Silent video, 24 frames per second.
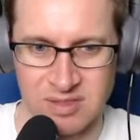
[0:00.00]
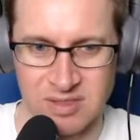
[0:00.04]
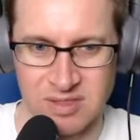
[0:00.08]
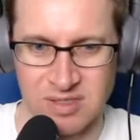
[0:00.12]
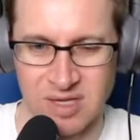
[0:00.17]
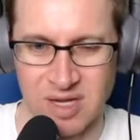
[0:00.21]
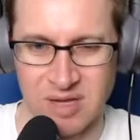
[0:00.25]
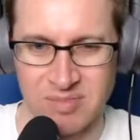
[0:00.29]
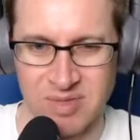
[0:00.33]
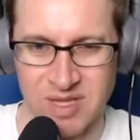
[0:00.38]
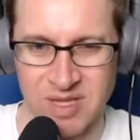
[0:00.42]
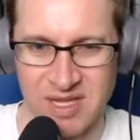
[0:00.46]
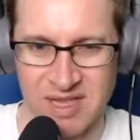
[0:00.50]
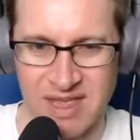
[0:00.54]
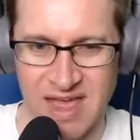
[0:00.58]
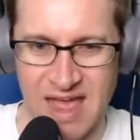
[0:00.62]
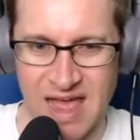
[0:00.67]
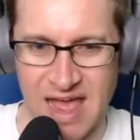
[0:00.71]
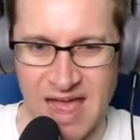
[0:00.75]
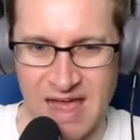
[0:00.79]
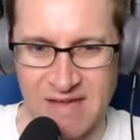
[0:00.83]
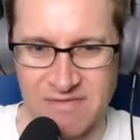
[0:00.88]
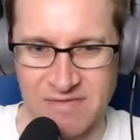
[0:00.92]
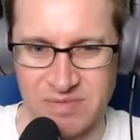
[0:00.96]
I'm like
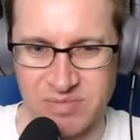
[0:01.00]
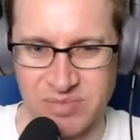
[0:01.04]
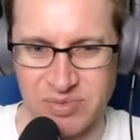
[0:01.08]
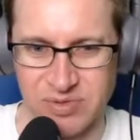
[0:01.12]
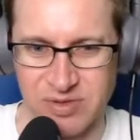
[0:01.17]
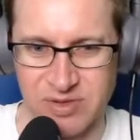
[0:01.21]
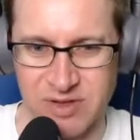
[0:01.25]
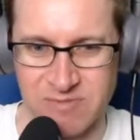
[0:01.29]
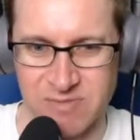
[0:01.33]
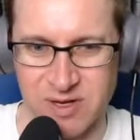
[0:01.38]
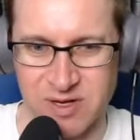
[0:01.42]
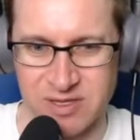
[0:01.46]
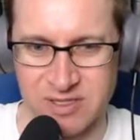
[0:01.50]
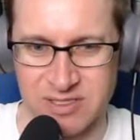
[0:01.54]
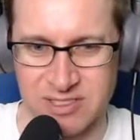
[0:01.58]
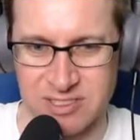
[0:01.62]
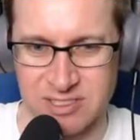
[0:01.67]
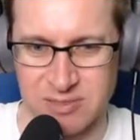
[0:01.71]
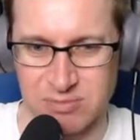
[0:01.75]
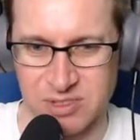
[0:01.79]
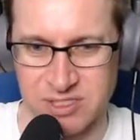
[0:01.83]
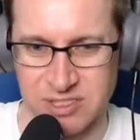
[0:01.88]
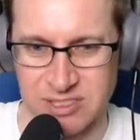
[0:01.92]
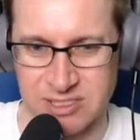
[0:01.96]
half employment on
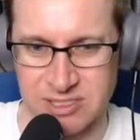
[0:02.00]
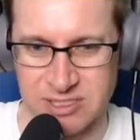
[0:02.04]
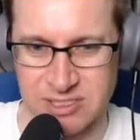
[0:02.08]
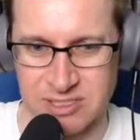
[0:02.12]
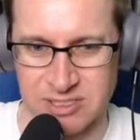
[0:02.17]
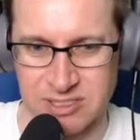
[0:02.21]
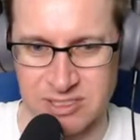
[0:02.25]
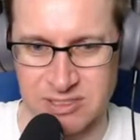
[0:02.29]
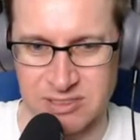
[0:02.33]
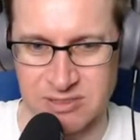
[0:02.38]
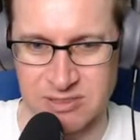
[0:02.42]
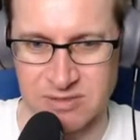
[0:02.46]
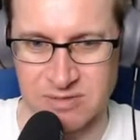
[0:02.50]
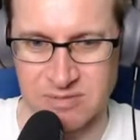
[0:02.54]
these places.